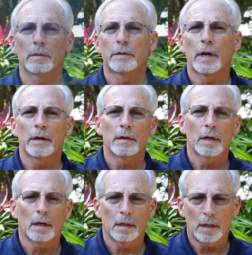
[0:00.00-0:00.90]
there,
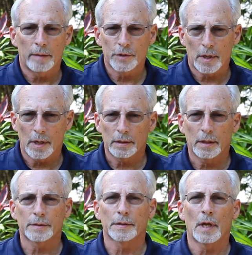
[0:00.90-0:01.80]
I'm John
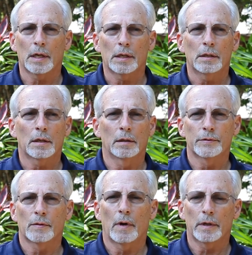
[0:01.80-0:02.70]
Cassani,
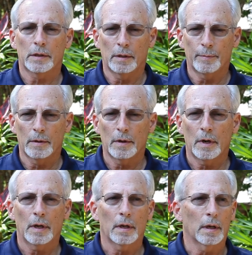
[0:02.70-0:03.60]
Colusa Waterkeeper,
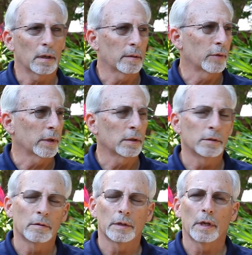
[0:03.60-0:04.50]
bringing
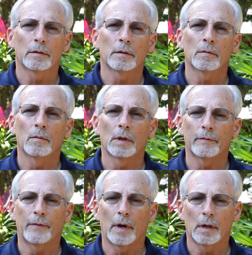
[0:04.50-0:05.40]
you another one
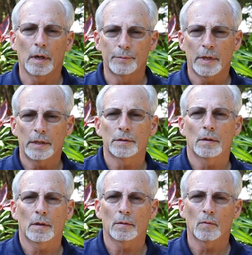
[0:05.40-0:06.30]
of our updates
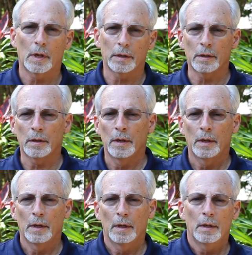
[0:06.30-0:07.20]
on water
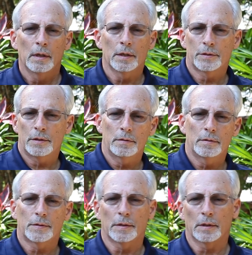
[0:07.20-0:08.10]

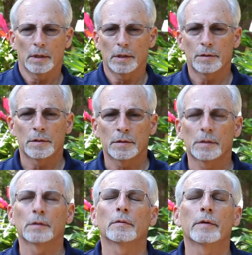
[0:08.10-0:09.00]
issues and conditions
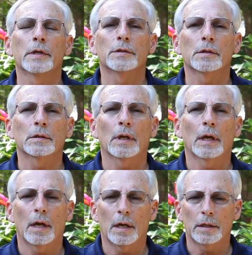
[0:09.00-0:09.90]
in the region.
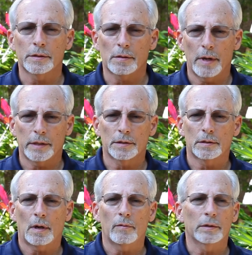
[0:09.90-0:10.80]
Let's go ahead and
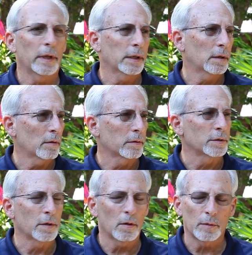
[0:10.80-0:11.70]
start with Lake
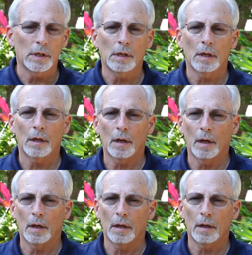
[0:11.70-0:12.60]
Okeechobee.
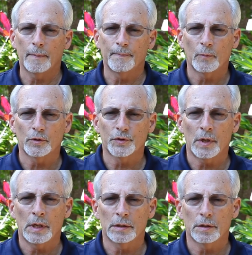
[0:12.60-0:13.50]
We're
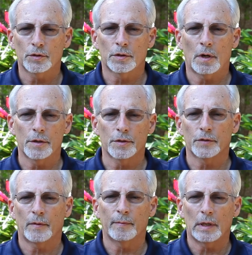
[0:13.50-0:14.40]
seeing discharges
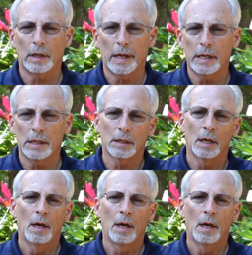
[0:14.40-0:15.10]
from the lake